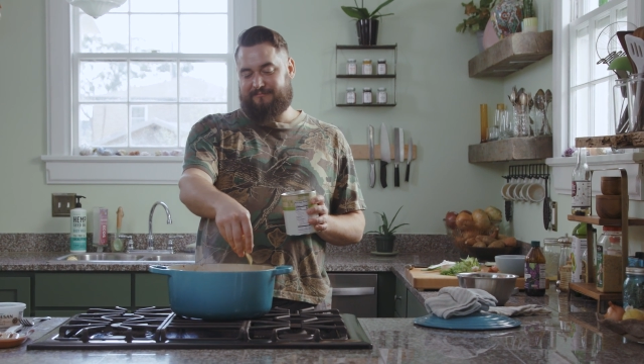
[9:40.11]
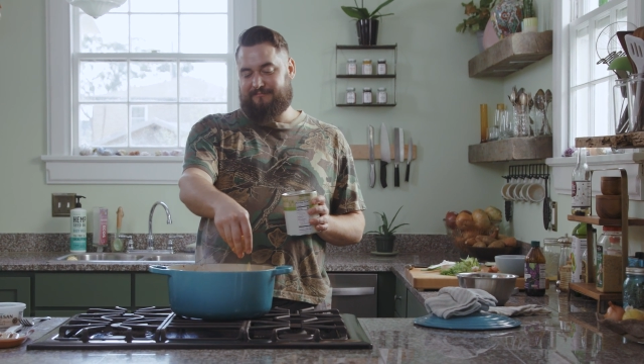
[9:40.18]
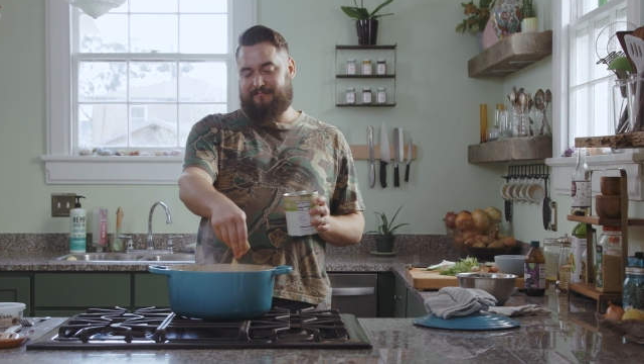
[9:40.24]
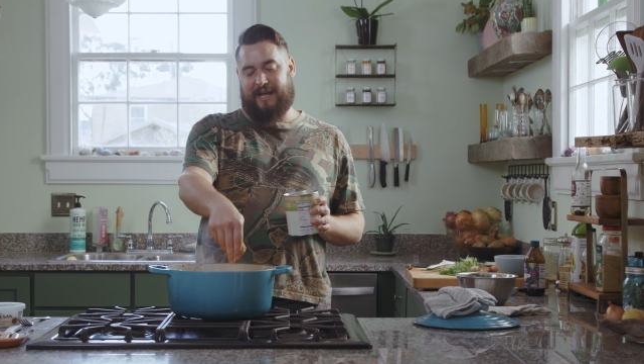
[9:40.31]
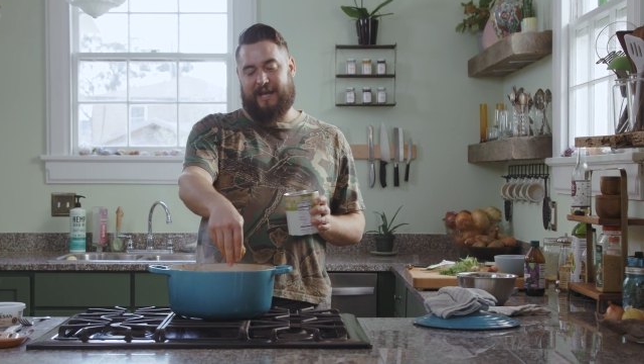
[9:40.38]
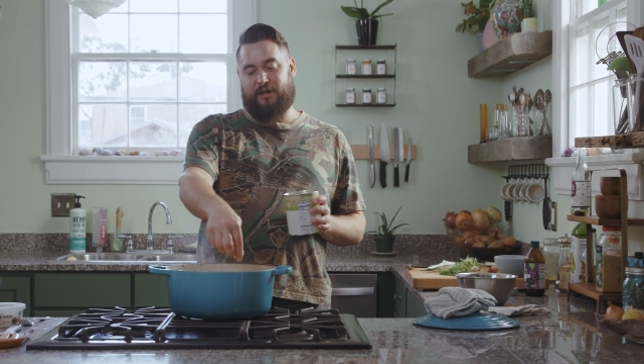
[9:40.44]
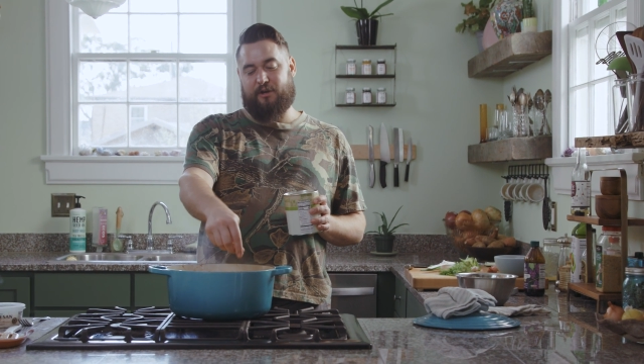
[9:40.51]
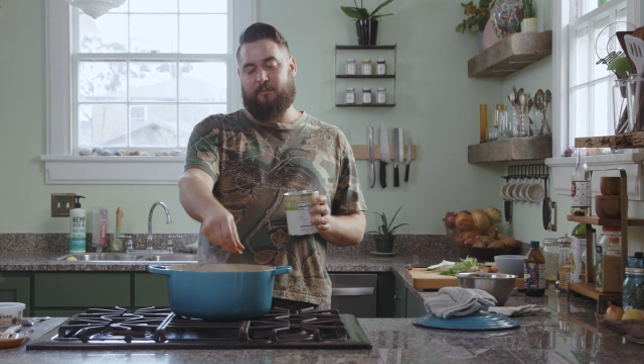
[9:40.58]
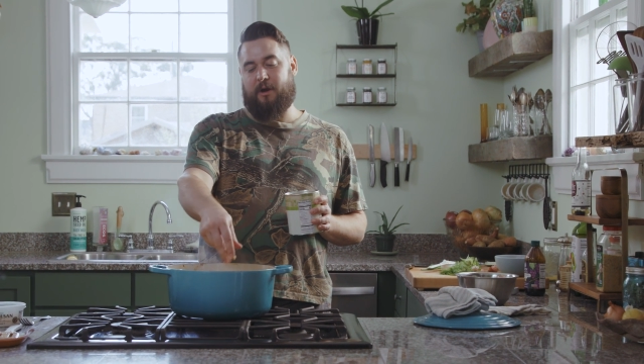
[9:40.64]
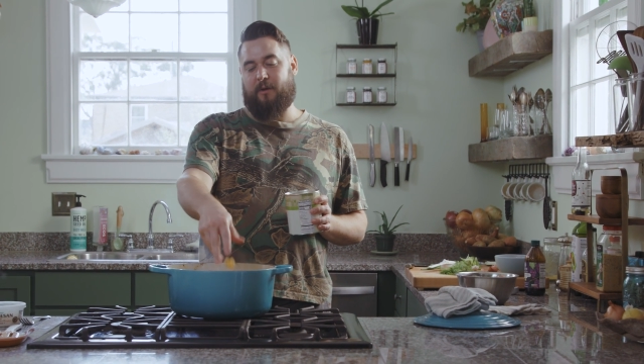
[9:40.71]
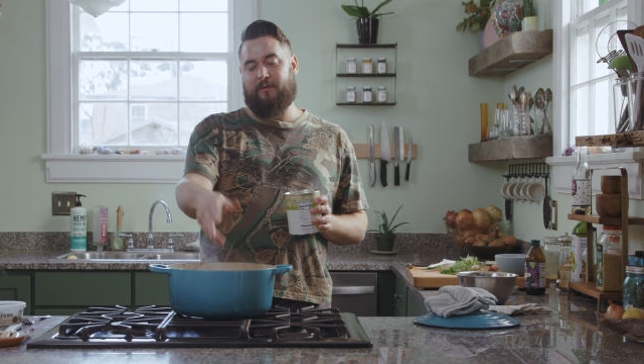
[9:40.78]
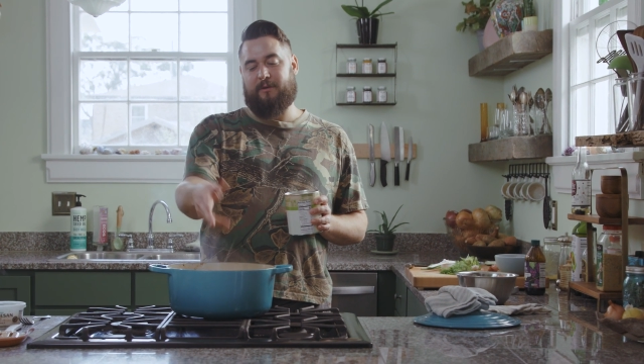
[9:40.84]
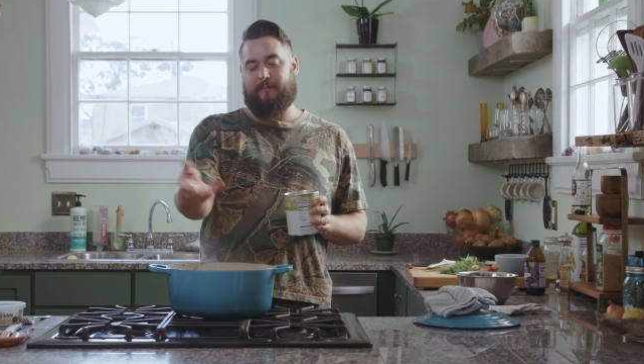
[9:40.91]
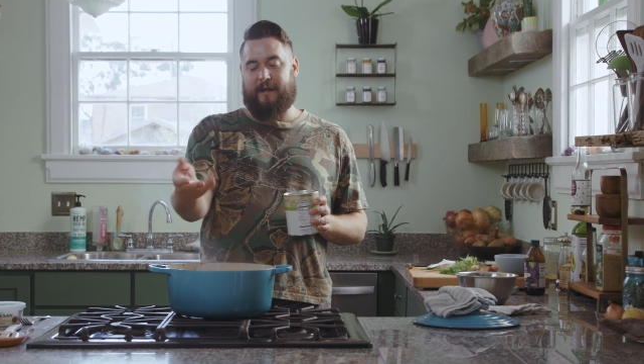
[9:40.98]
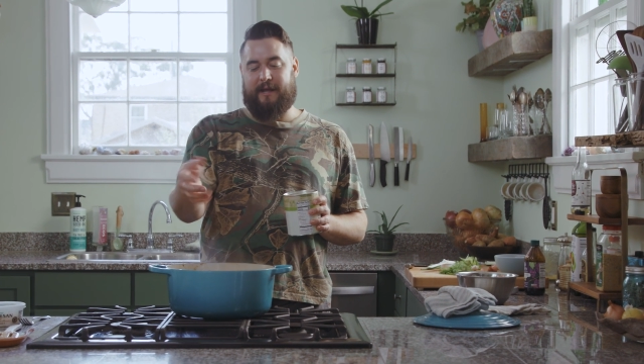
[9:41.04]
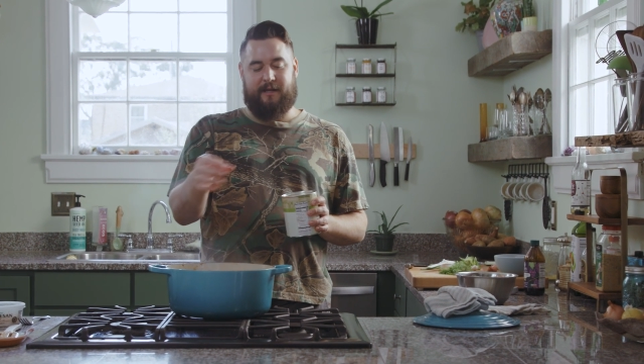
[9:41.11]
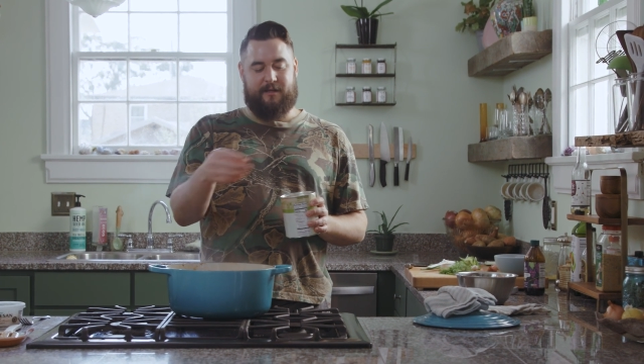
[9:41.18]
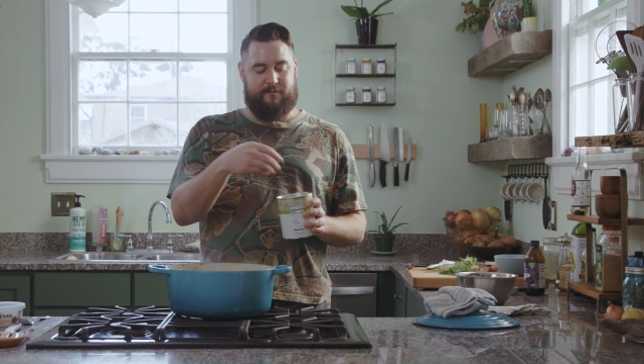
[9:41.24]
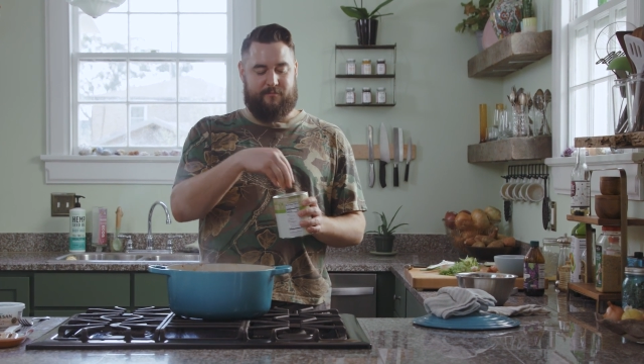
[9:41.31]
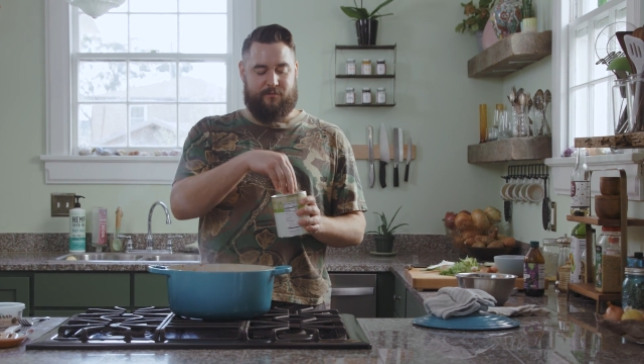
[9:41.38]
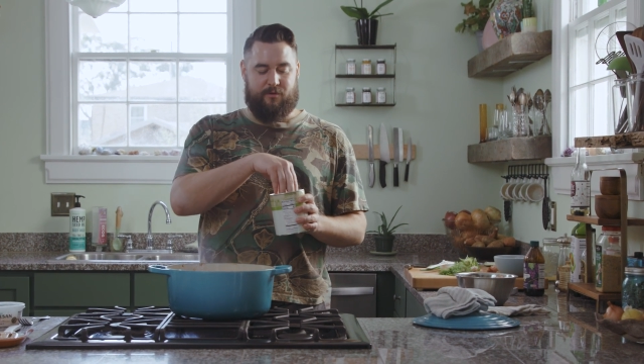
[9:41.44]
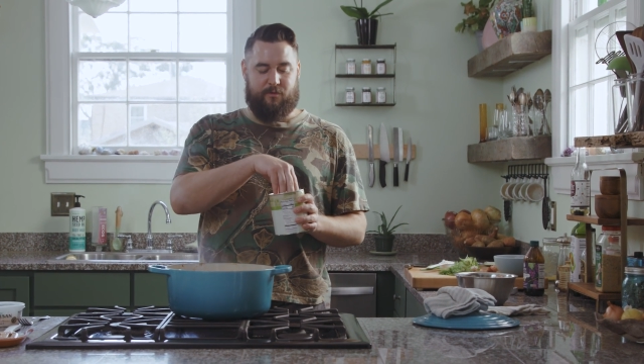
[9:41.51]
that your mom would make
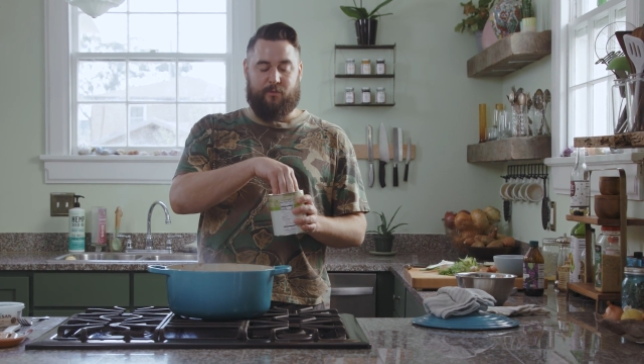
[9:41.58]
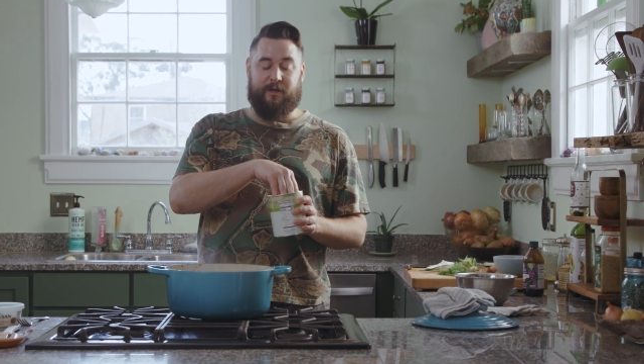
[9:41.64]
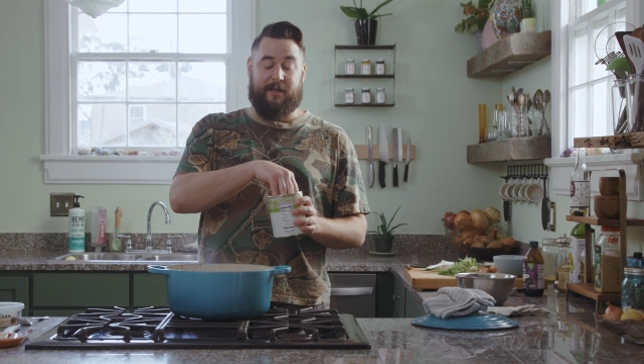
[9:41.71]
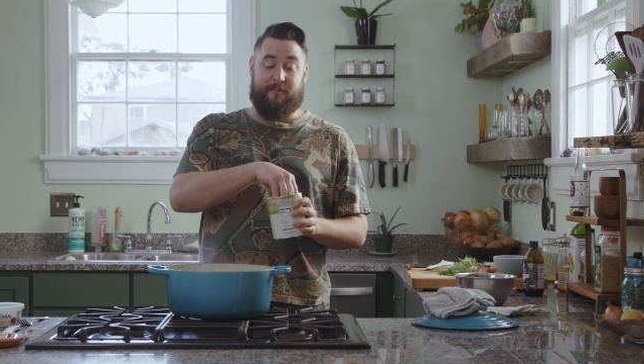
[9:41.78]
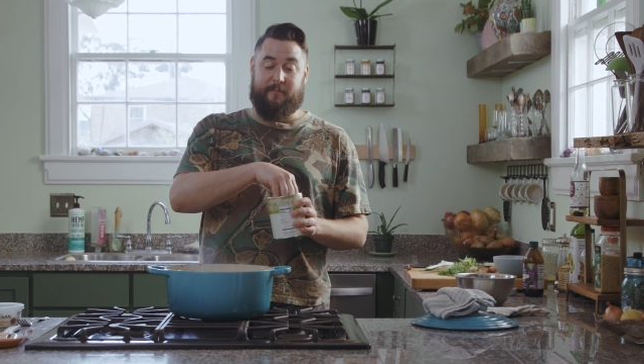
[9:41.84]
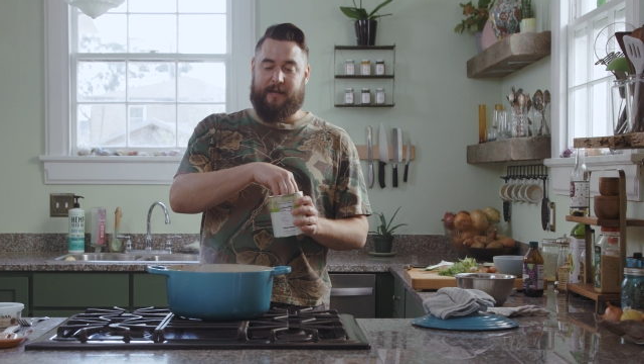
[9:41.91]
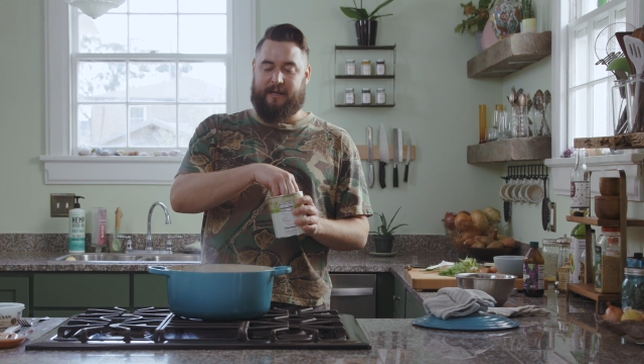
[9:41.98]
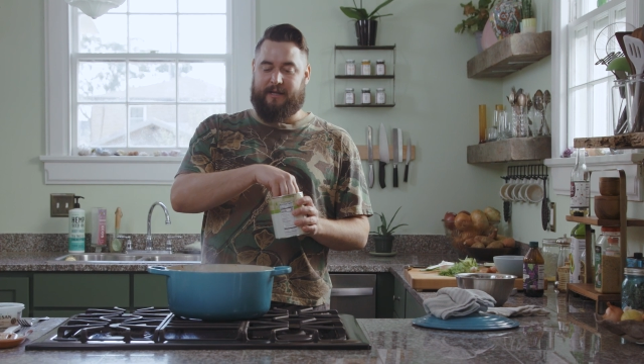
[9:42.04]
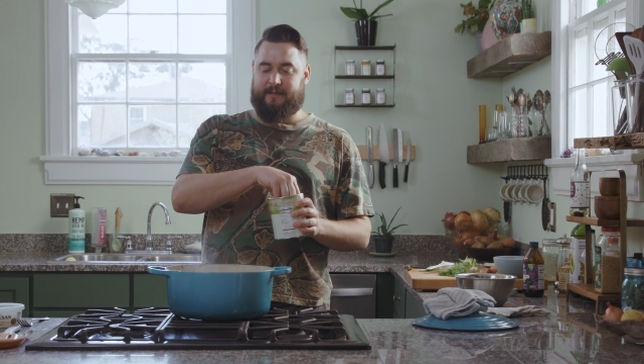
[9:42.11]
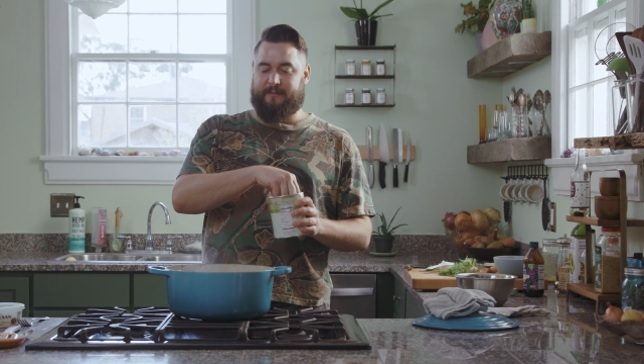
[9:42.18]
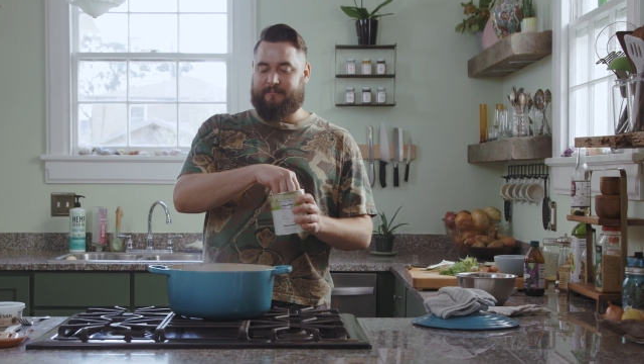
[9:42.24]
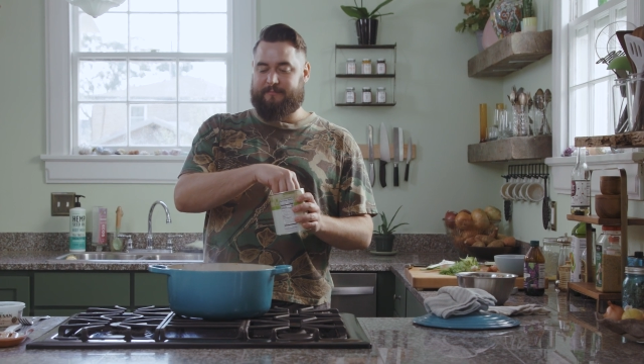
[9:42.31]
or wouldn't make.